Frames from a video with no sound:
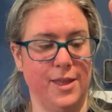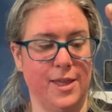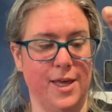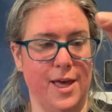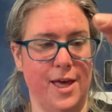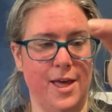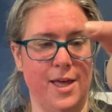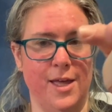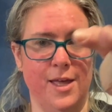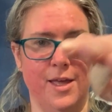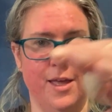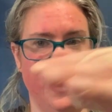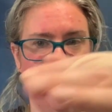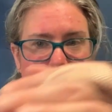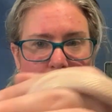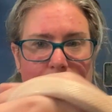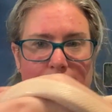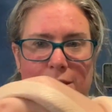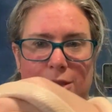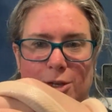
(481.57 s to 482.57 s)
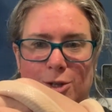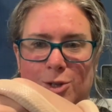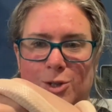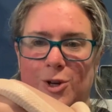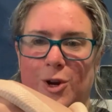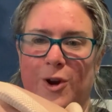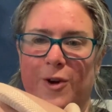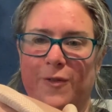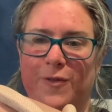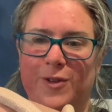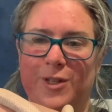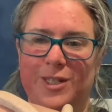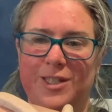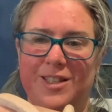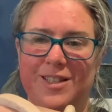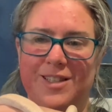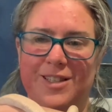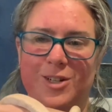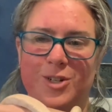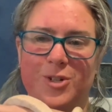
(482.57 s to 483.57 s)
that the surface
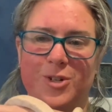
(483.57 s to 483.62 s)
that they're